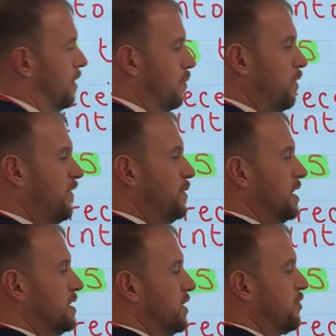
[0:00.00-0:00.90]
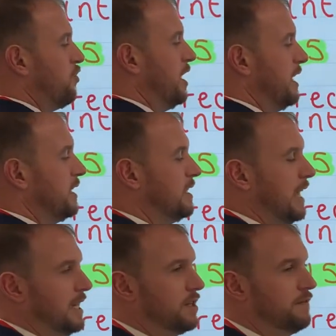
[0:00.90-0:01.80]
what have we done to 3 to
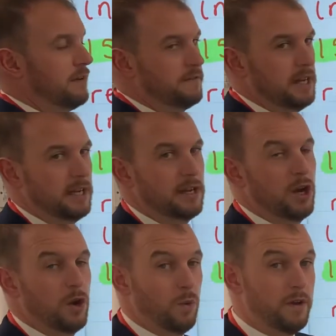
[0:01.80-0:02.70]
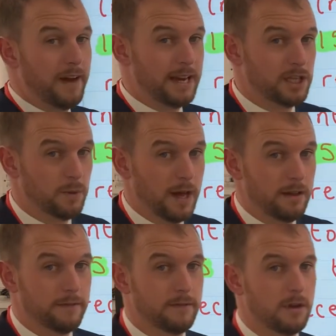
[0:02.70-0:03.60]
get to 15? We've added 12,
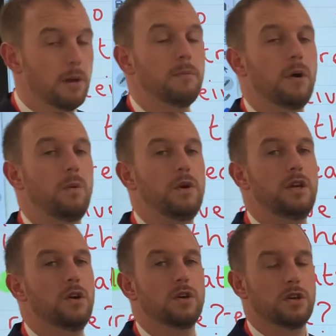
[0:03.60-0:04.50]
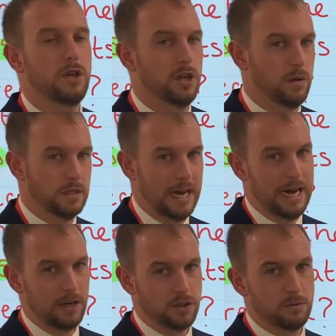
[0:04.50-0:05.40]
but we're not going to use add
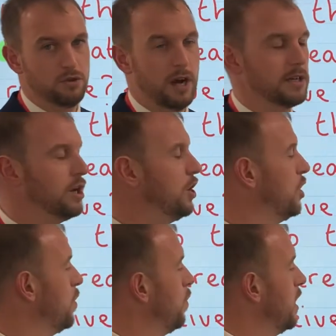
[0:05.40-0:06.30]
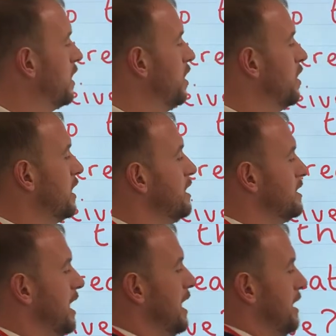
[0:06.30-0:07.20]
or subtract. We're going to look at
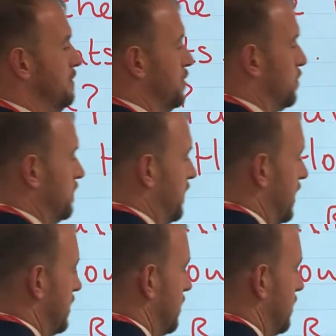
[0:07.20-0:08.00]
times or divide.